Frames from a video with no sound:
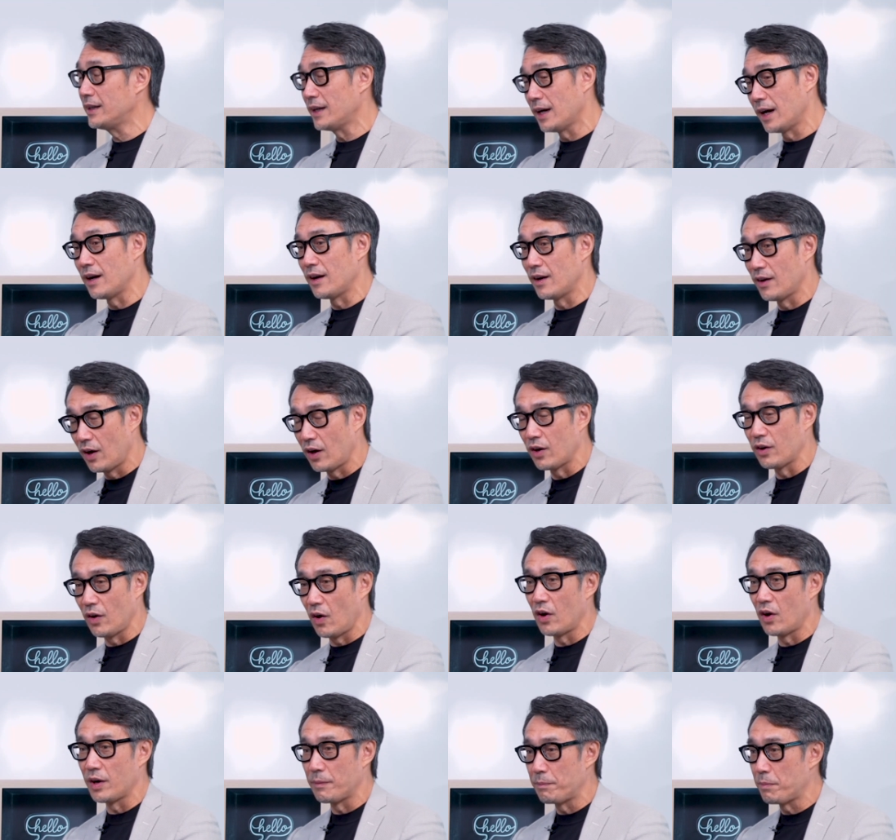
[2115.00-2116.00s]
yeah. uh, on
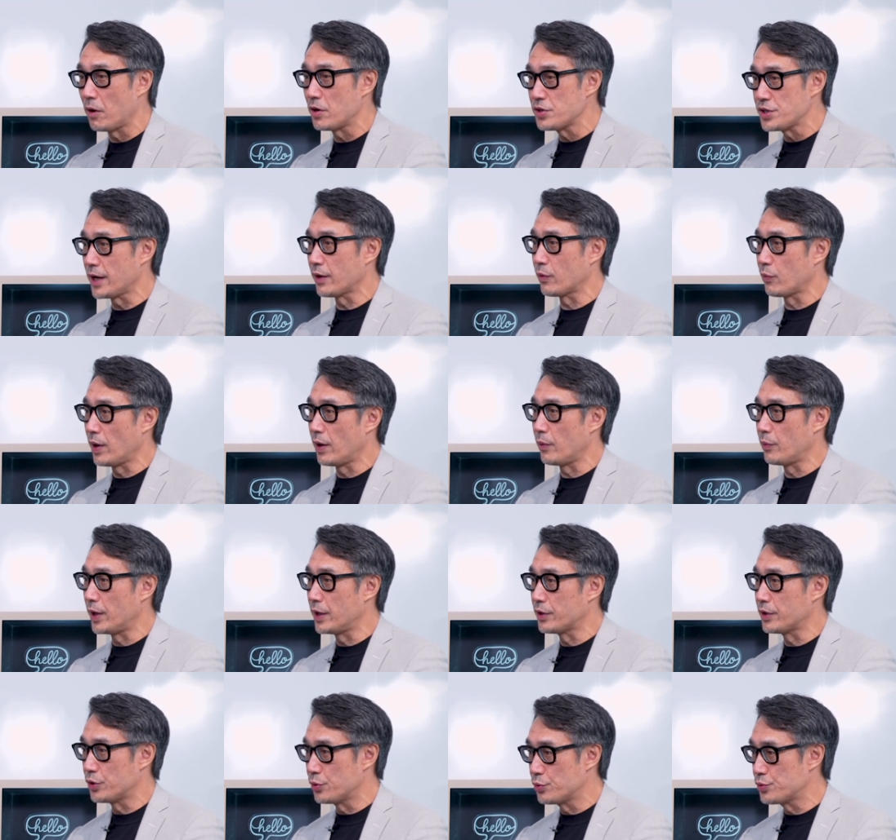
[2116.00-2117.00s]
on a project yeah. where
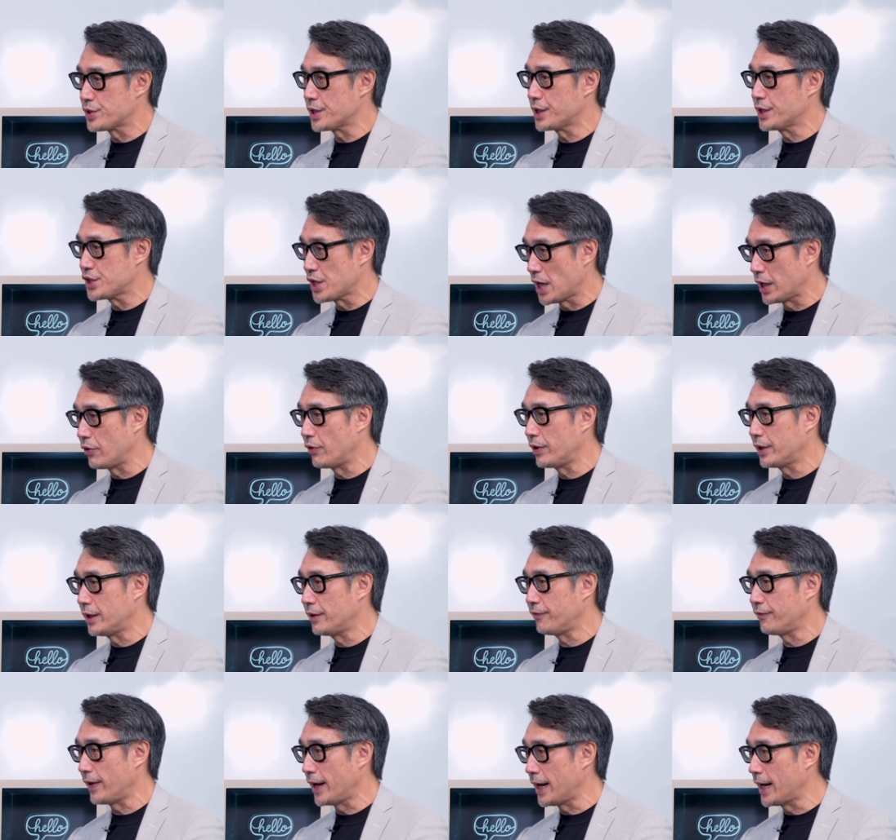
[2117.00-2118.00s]
we're using
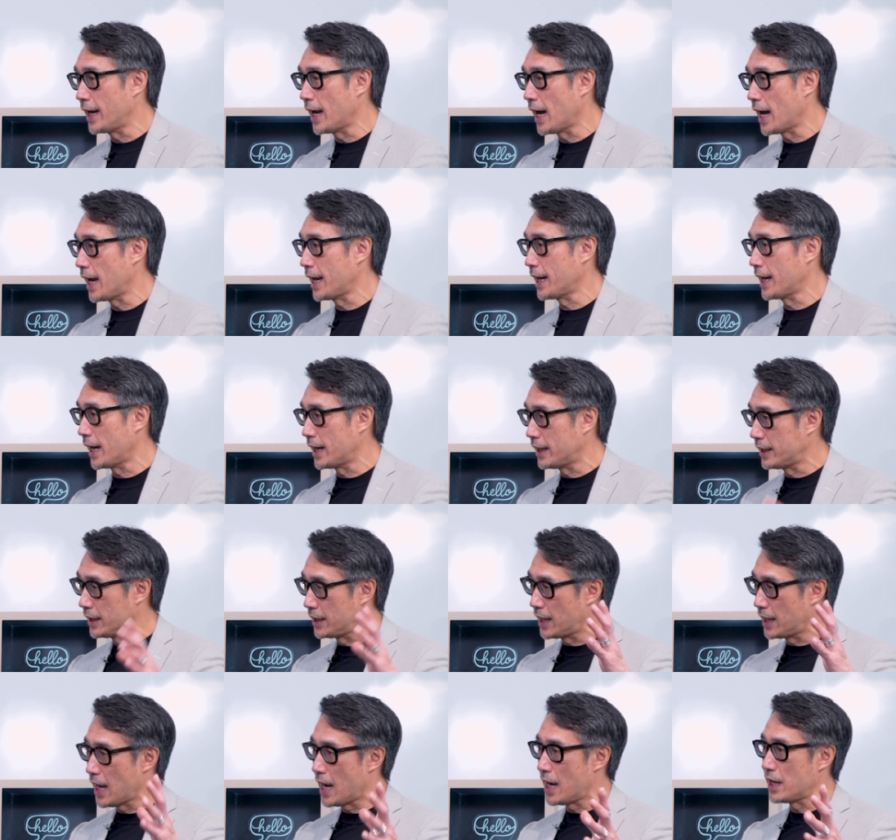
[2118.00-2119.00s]
generative AI and
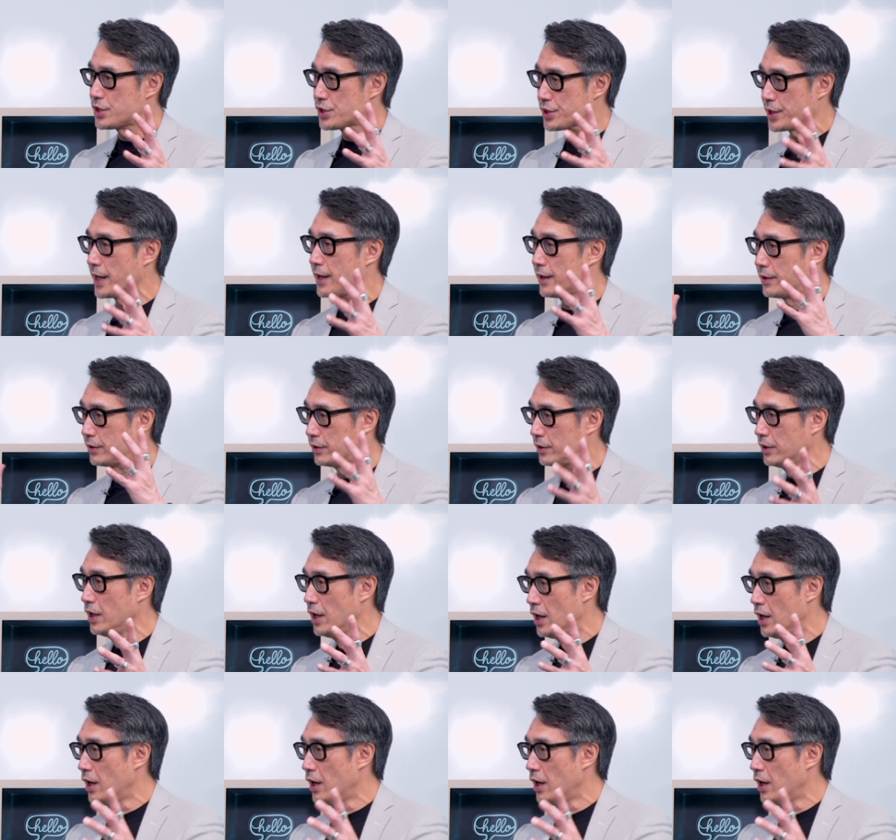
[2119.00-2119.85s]
large scale